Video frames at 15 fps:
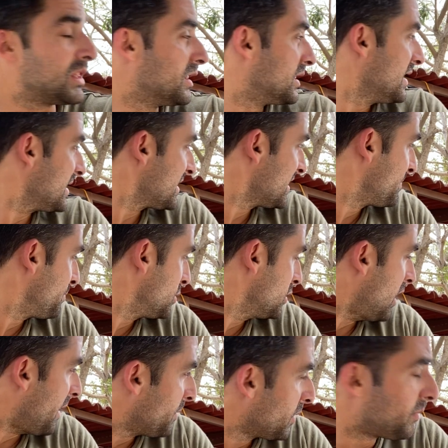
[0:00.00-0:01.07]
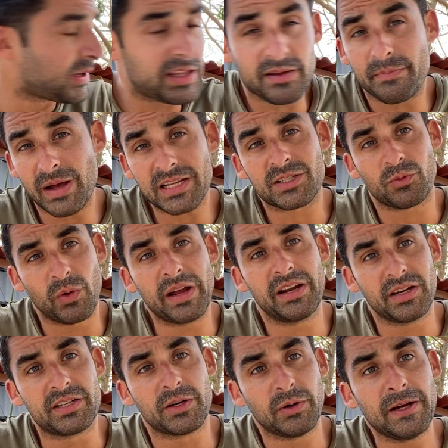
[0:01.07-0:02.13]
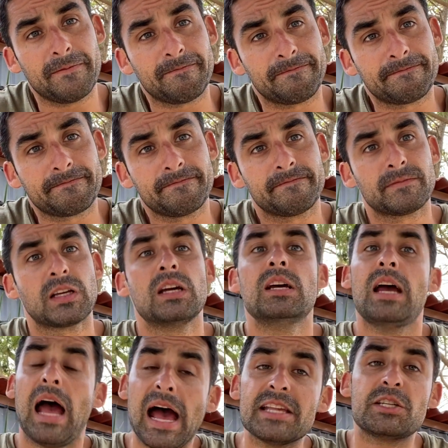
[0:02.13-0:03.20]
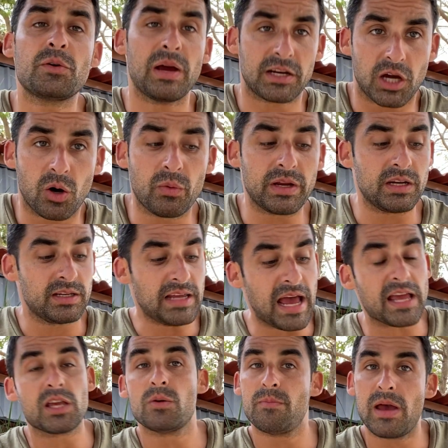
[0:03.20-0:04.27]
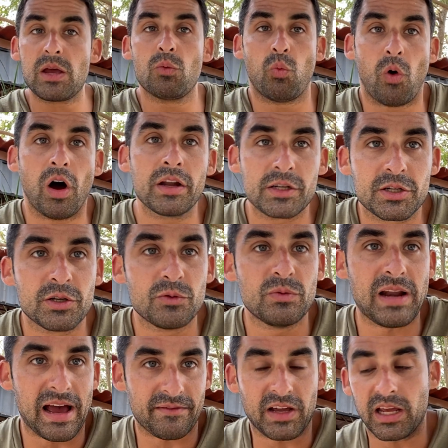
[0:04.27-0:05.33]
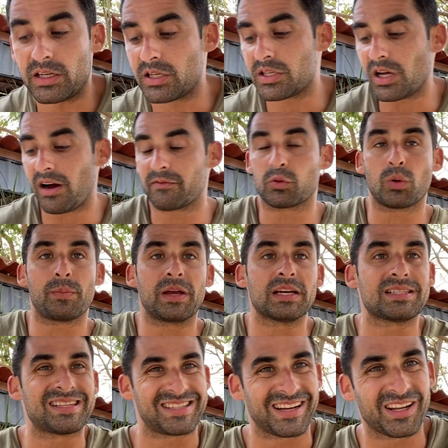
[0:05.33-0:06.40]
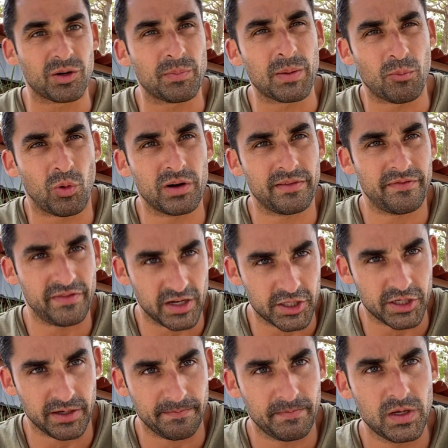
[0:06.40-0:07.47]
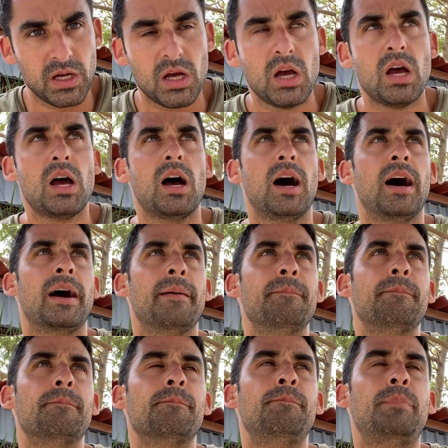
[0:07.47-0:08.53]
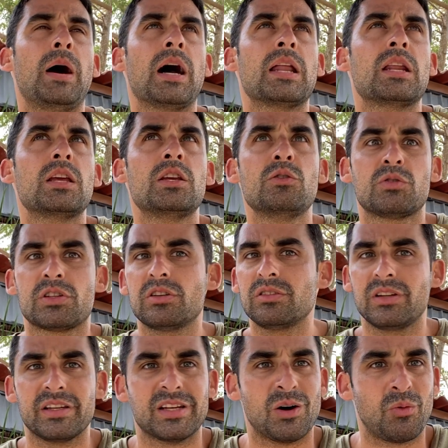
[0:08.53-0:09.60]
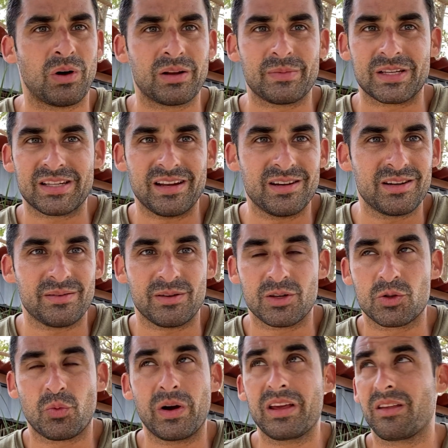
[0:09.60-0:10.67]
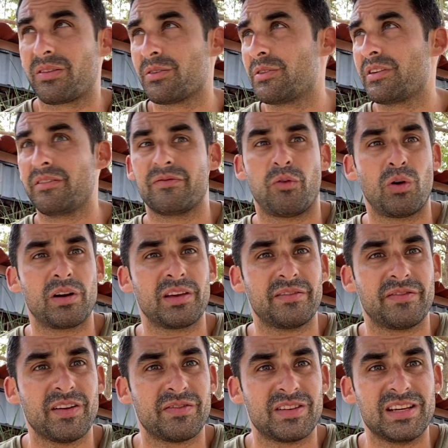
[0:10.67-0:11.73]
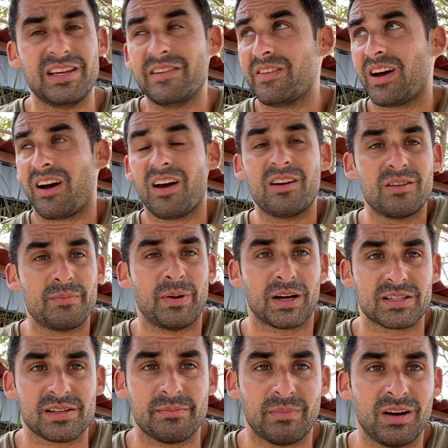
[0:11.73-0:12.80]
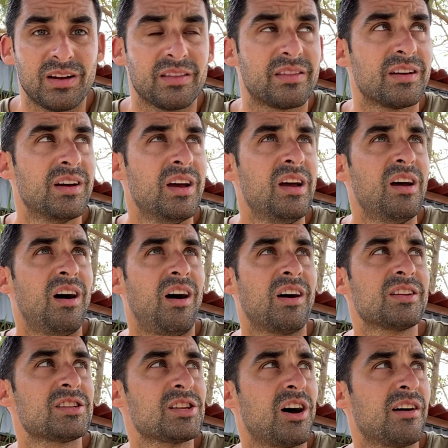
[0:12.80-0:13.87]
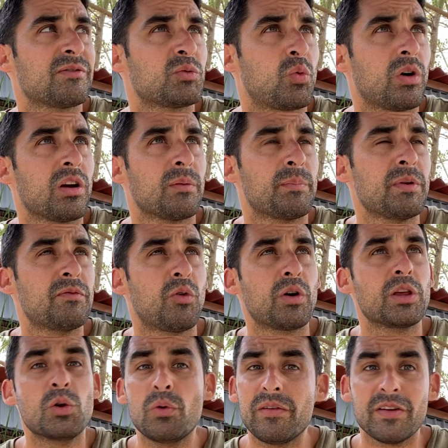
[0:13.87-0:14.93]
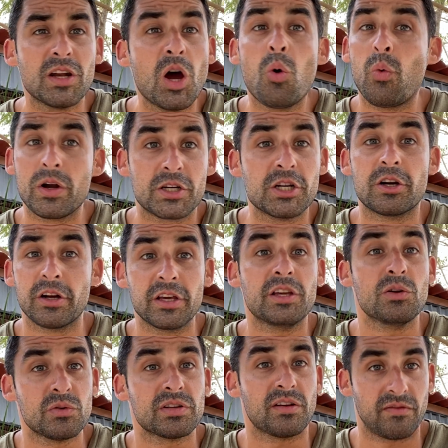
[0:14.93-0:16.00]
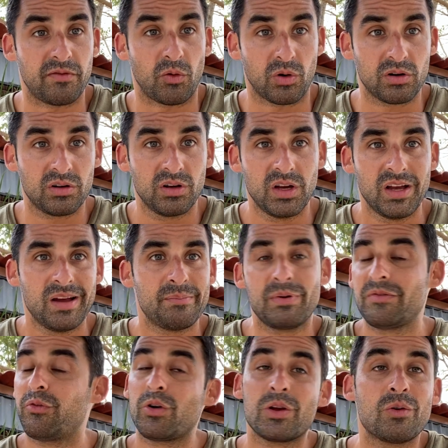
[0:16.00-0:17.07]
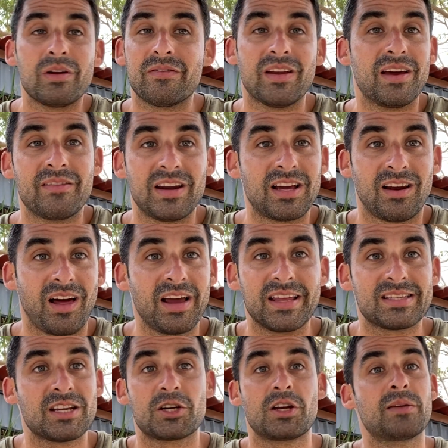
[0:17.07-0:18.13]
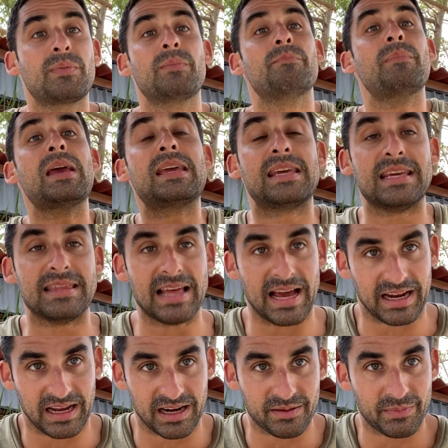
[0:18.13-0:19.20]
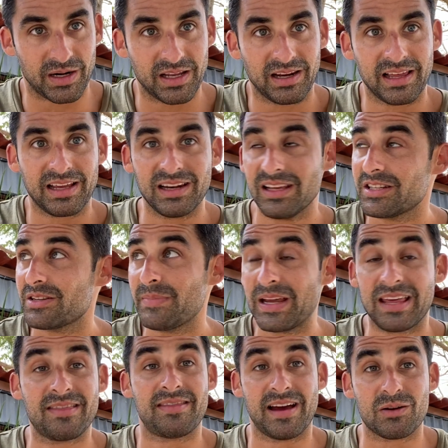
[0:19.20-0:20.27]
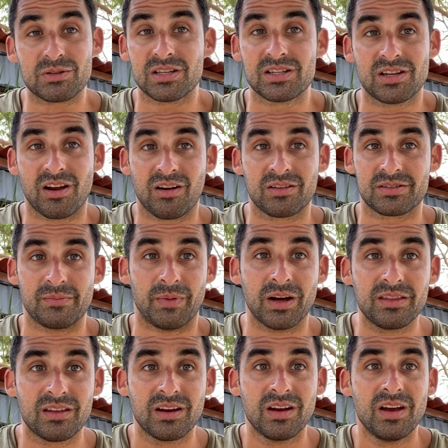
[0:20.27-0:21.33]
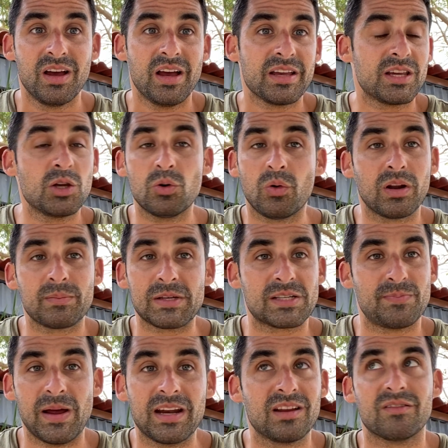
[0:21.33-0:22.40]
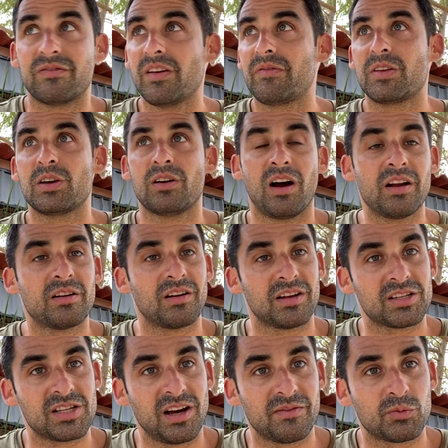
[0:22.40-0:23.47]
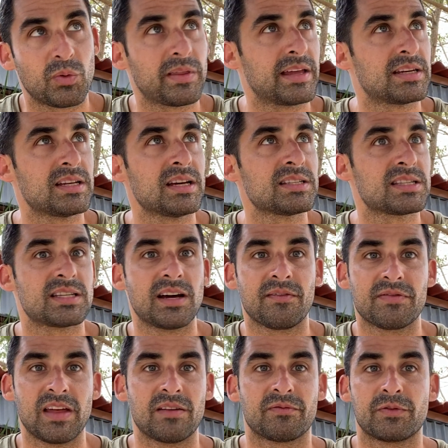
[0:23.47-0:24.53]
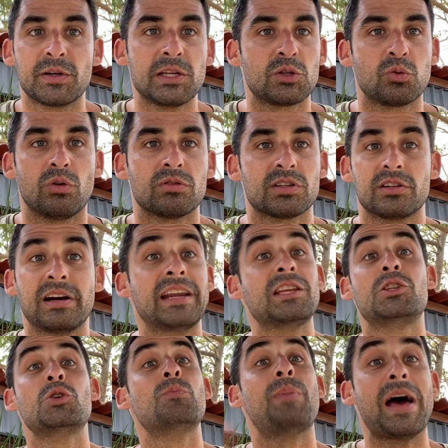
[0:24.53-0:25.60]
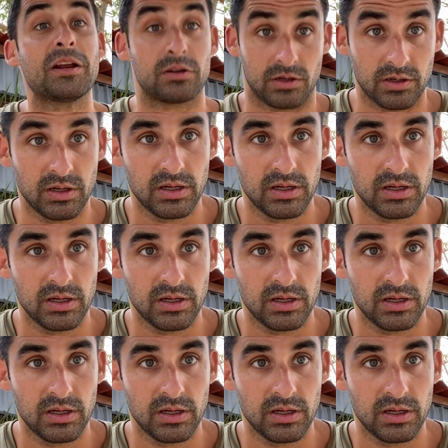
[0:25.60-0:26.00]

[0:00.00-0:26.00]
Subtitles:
this is probably the best way to do it. As you get going, yeah, you may want to navigate to software because it's a little bit more efficient. But you certainly don't want to be spending 20, 30, 40, 50, even $100 a month on software before you even know what you're going to use it for, before you even have any clients that you're going to be making that kind of money. Like, unless you're making thousands of dollars a month, you don't want to be spending 50 or 100 on software that does stuff that free tools already do better.